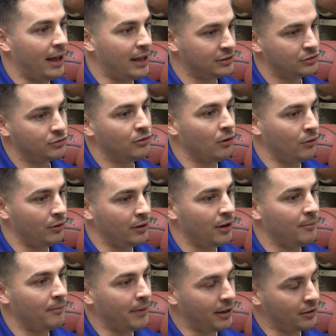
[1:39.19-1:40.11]
as growing
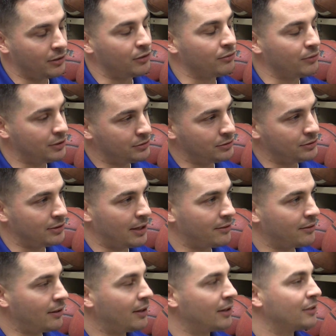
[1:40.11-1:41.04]
up, my Uncle Rich was the
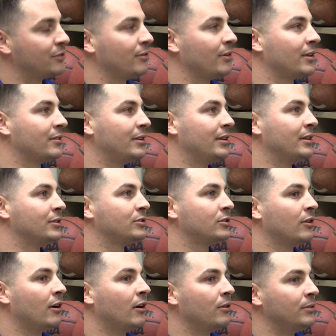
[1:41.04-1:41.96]
athletic director
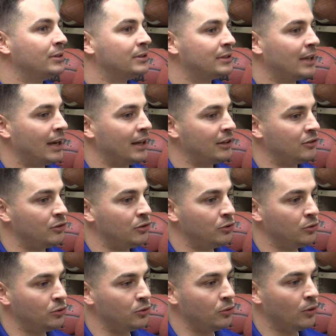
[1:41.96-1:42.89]
so I always kind of
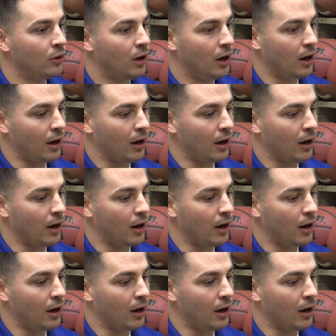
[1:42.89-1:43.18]
knew